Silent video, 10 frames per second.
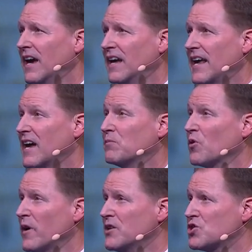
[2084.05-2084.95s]
and
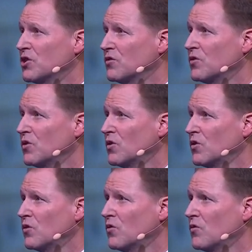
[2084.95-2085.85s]
admiration
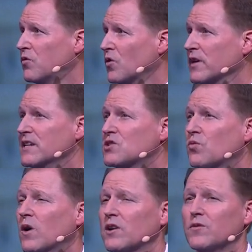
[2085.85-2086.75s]
for
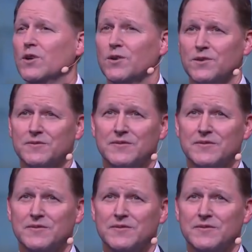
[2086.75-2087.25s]
each one of you.